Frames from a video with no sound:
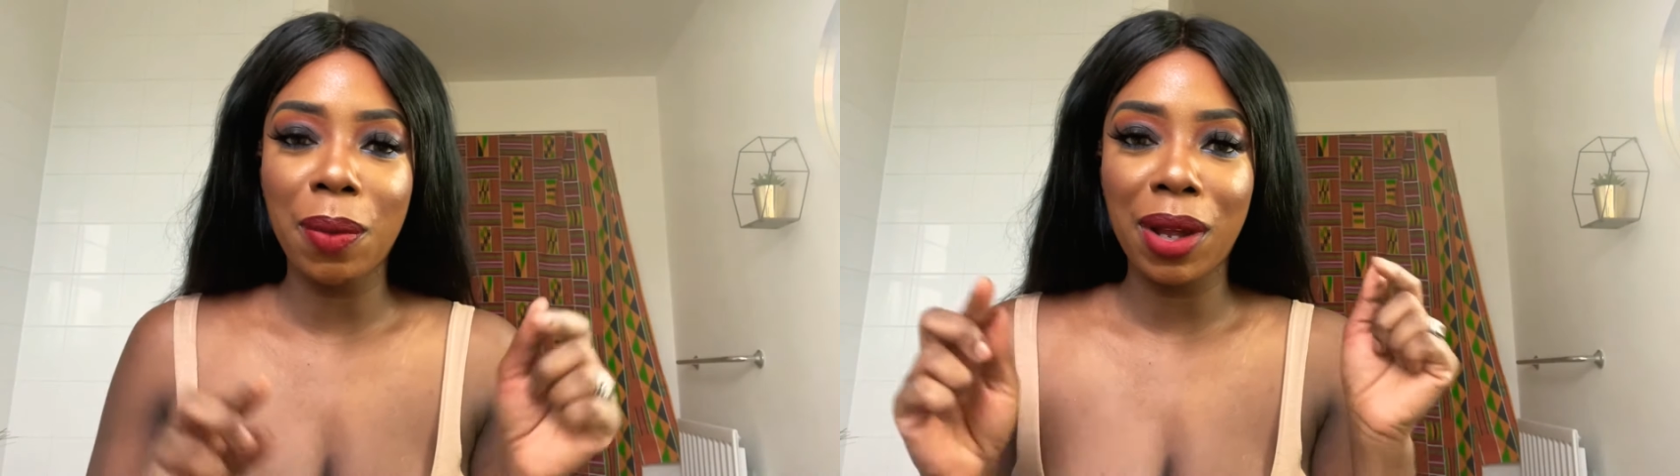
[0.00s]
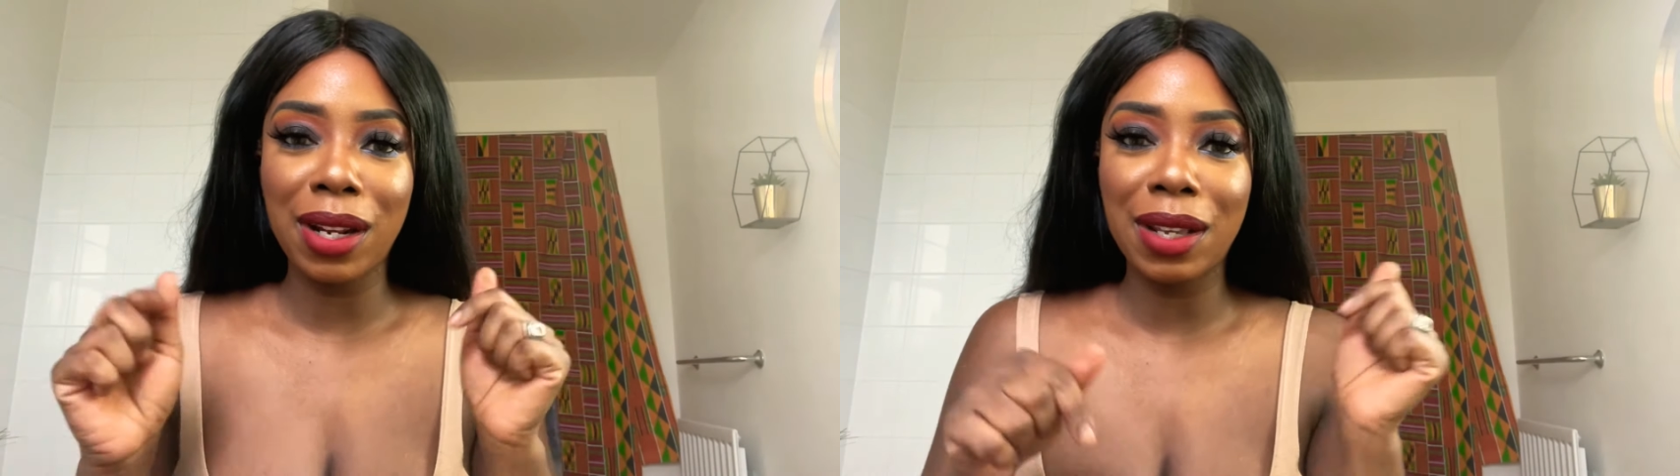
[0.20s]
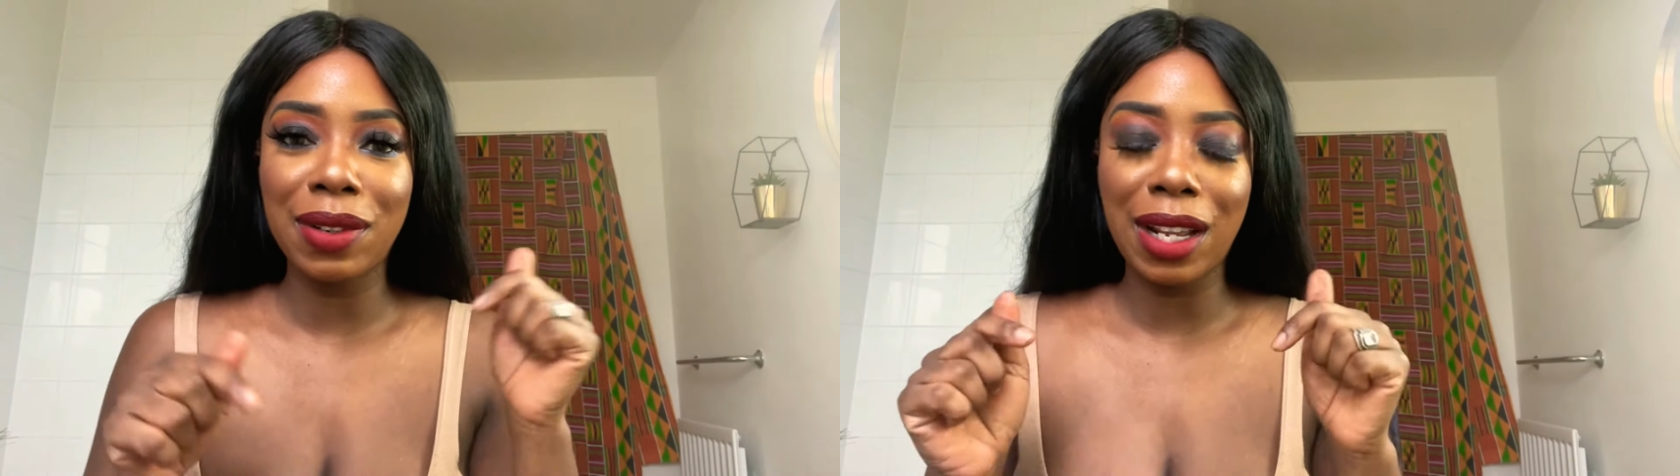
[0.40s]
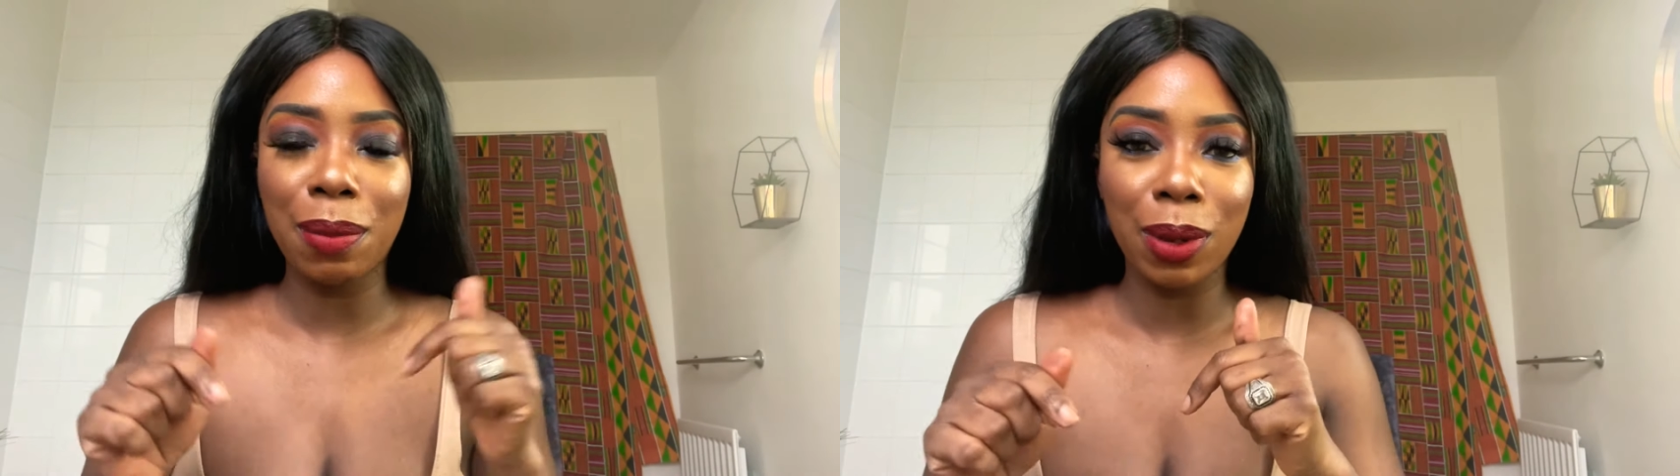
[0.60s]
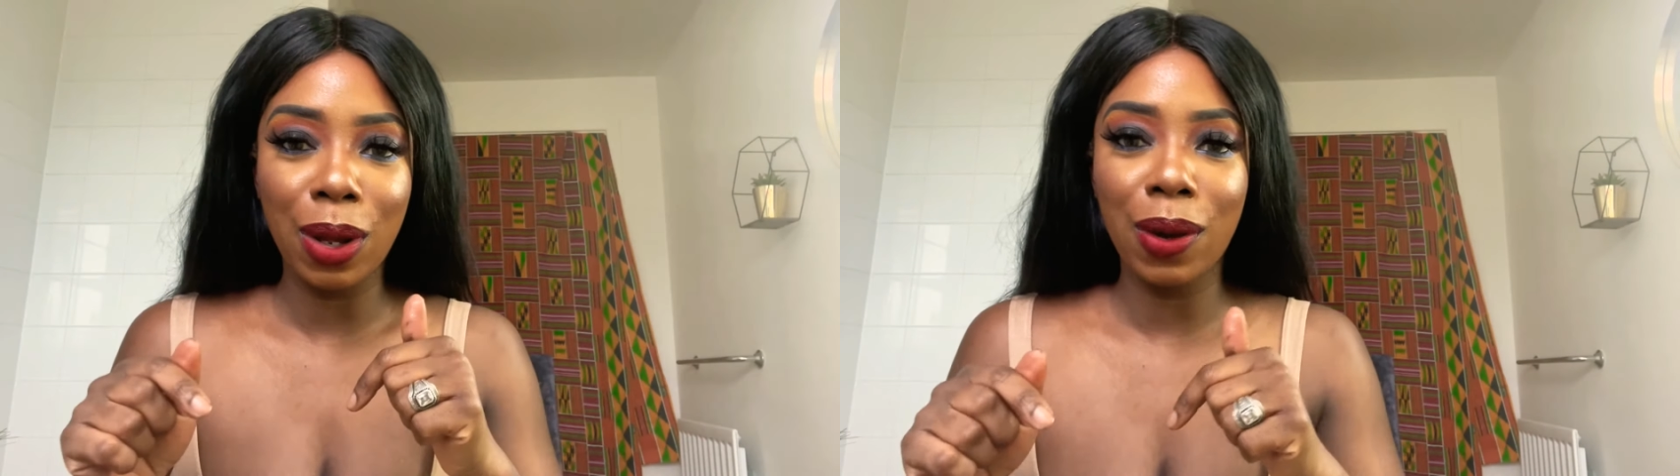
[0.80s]
I'm going to leave it down
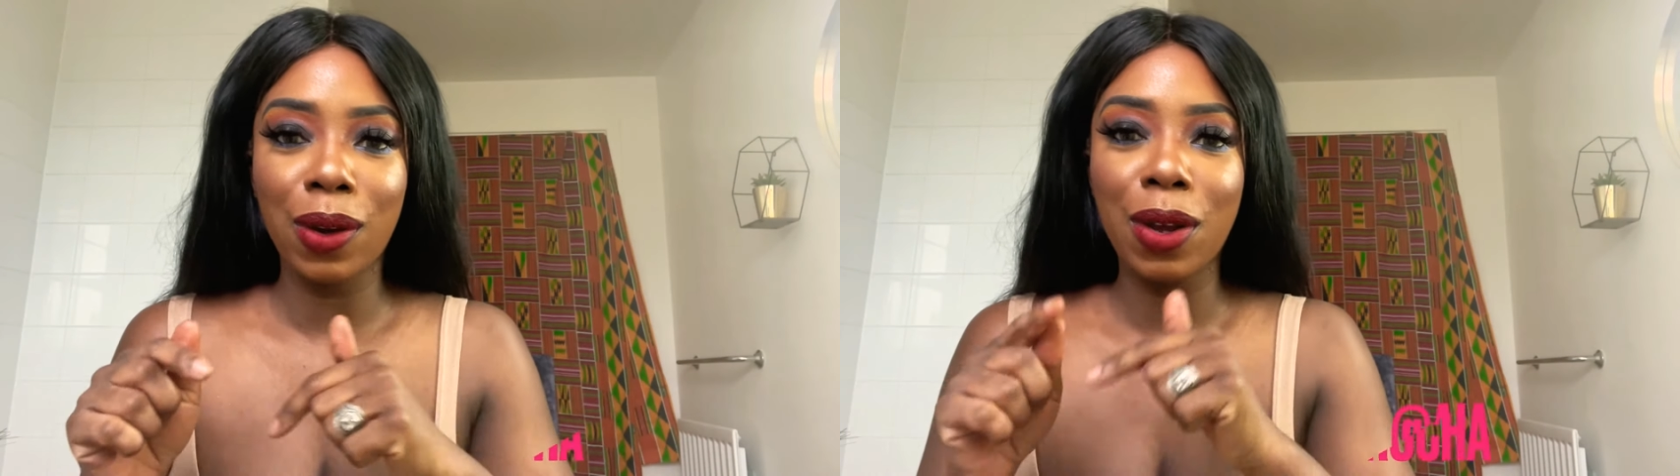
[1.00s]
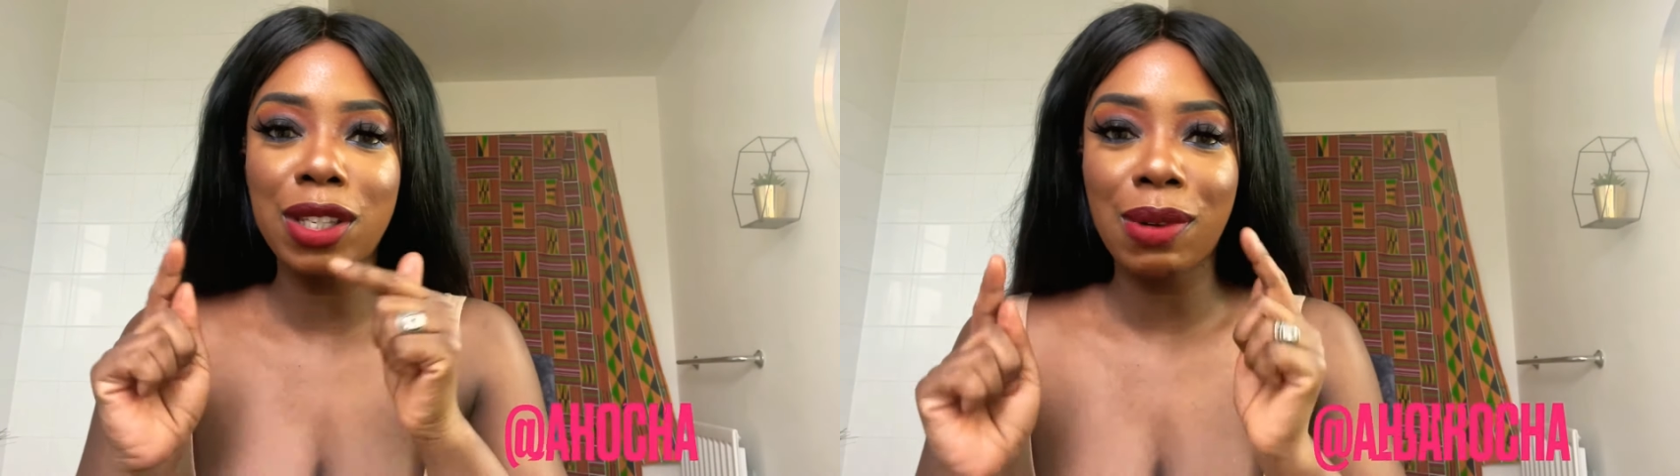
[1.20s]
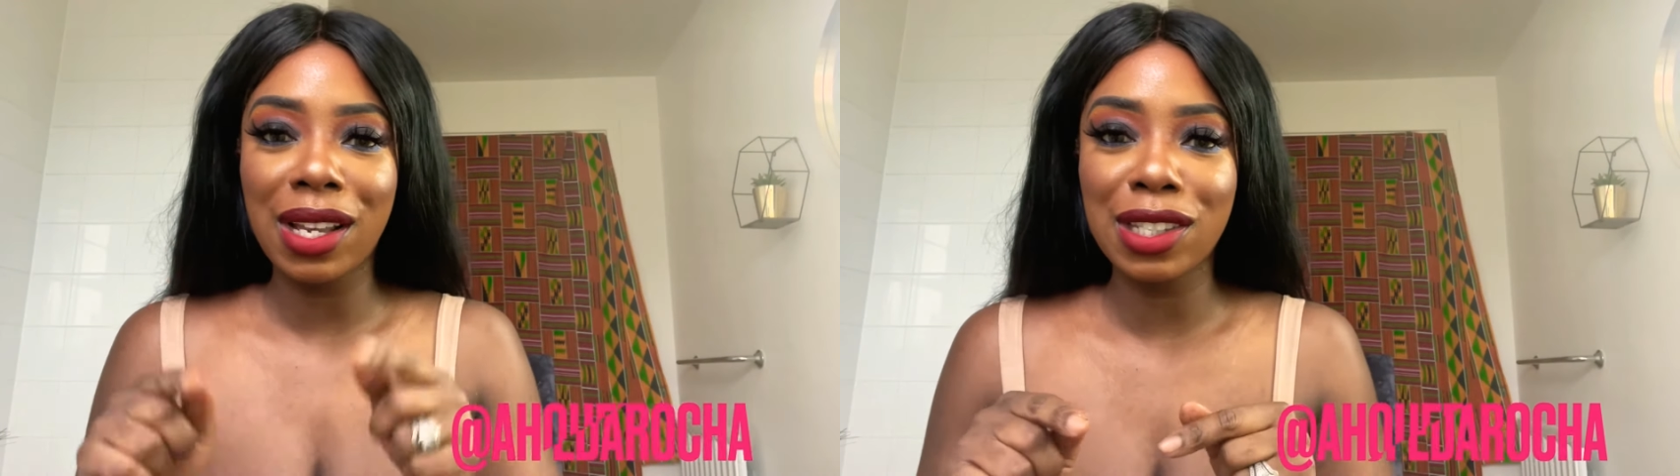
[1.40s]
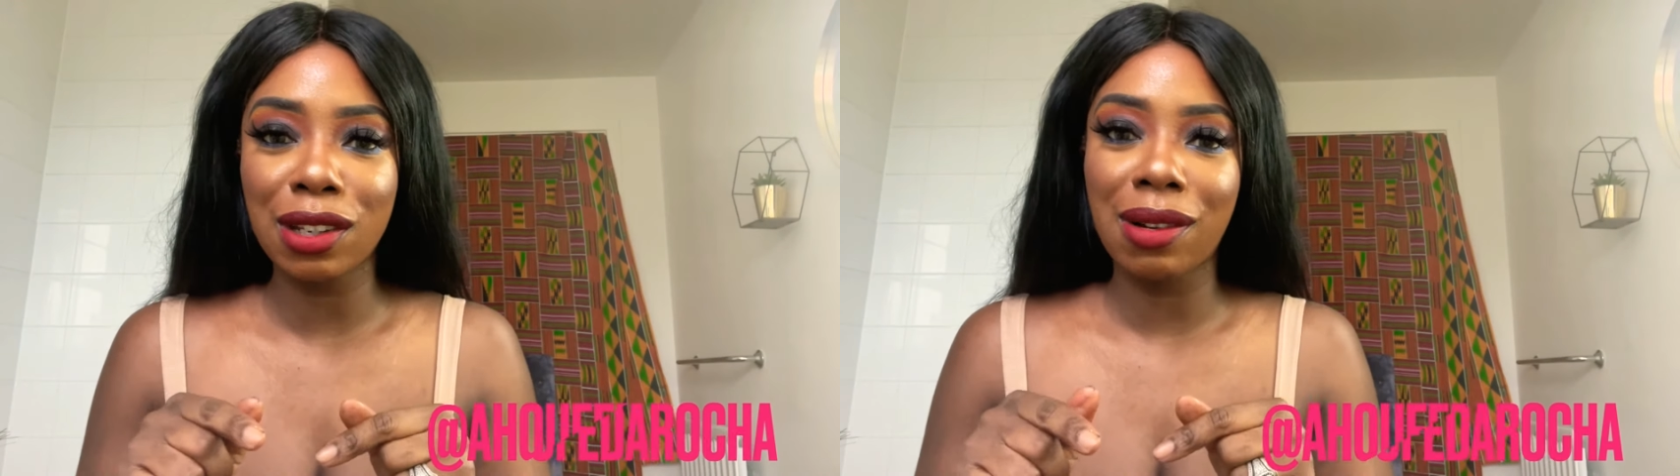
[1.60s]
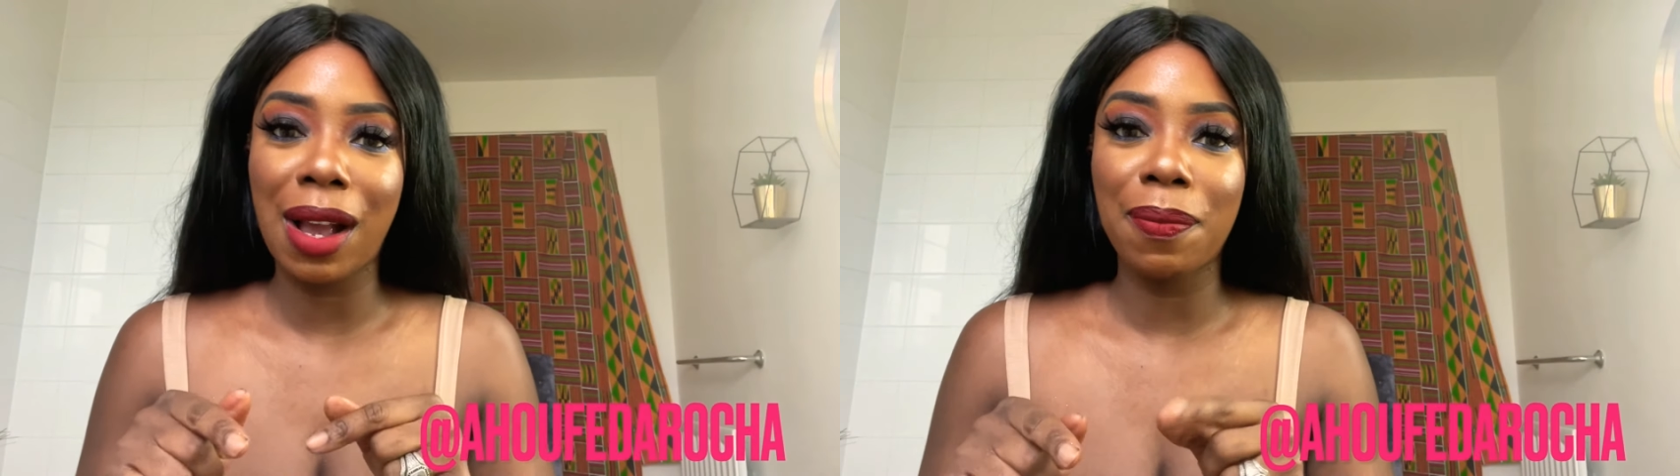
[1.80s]
below. Go to my
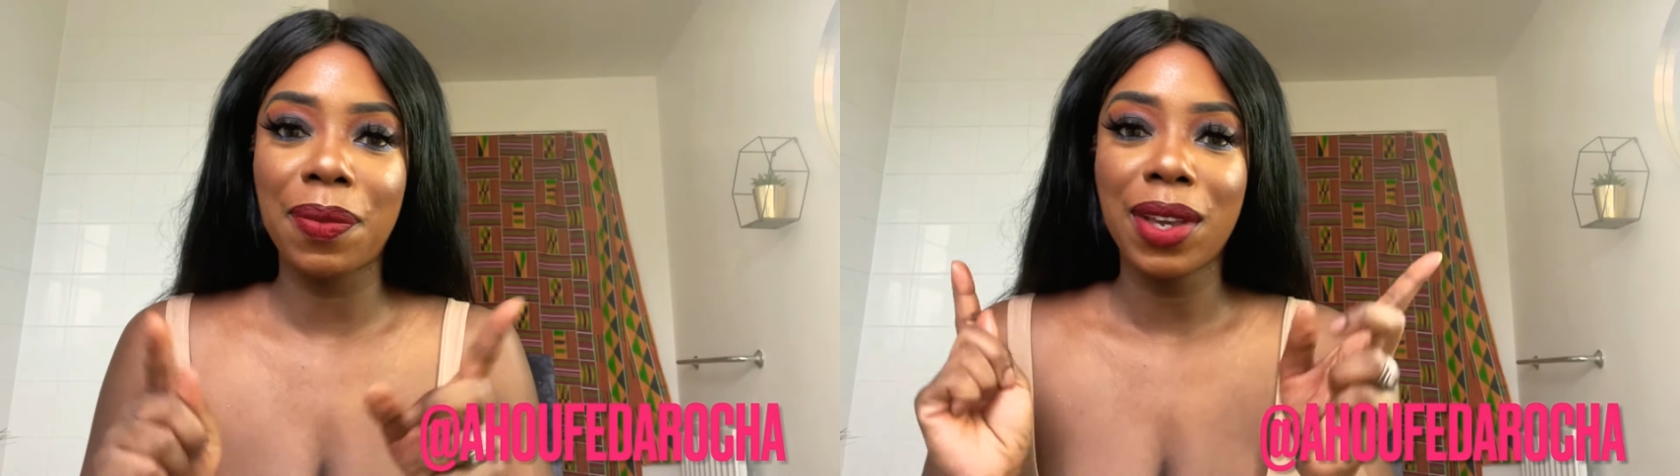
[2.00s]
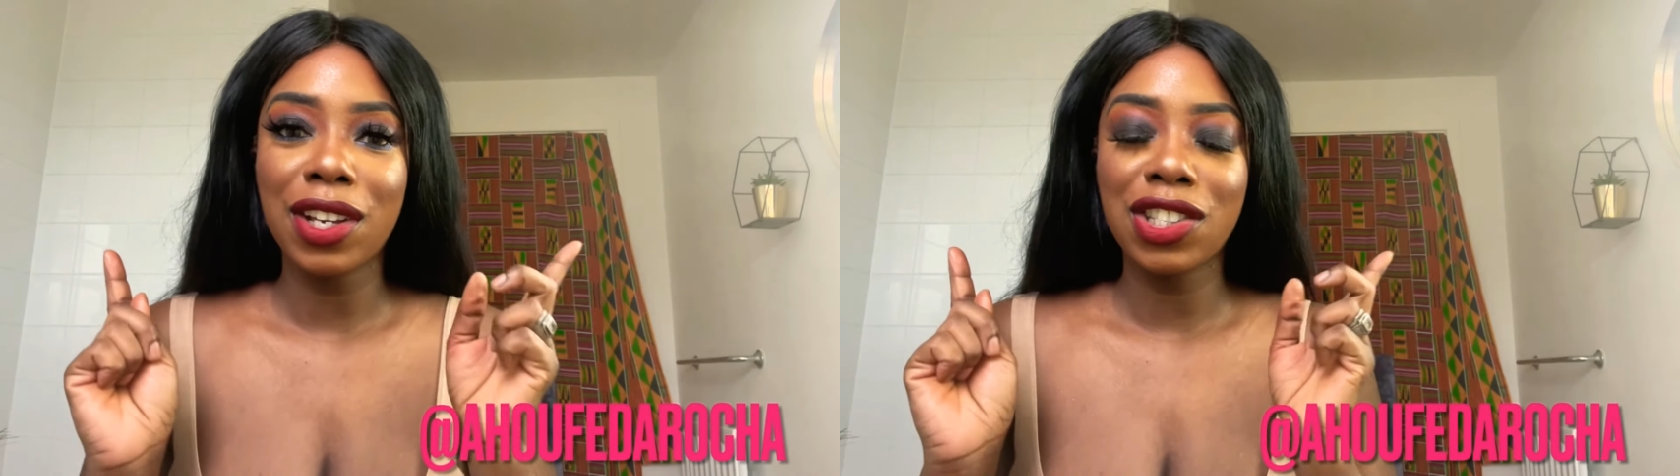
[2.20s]
Instagram